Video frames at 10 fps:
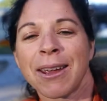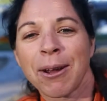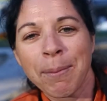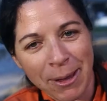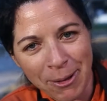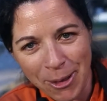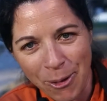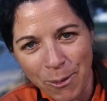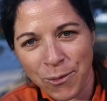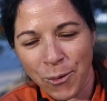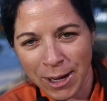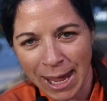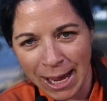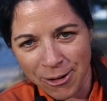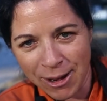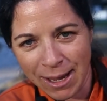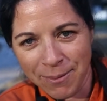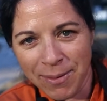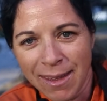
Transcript: Sarah Piccolo with Fork Catering.